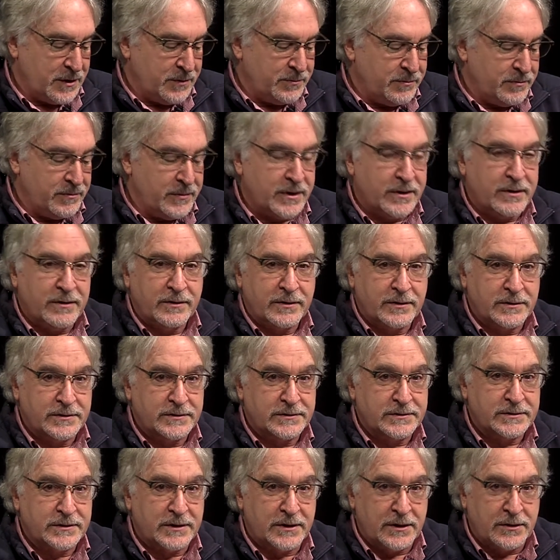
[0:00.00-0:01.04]

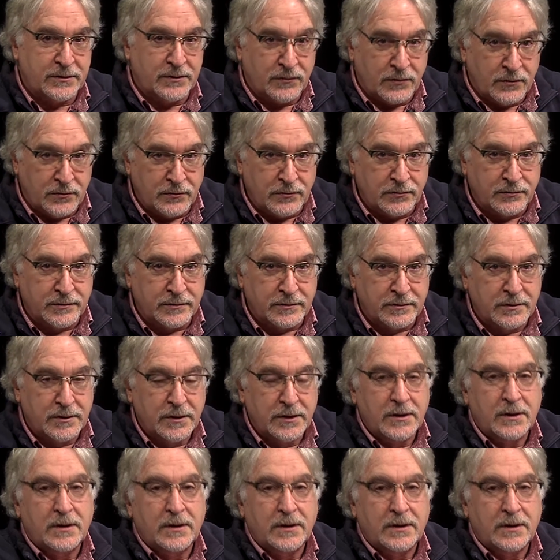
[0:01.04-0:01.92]
Americans and older